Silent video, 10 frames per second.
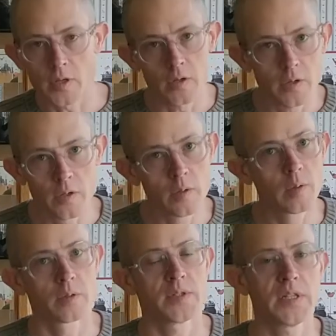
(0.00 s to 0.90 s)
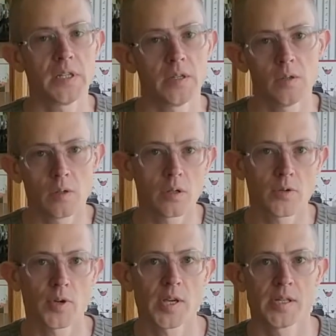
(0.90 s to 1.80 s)
new tea, newly
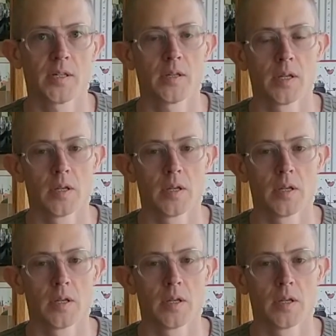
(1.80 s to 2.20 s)
created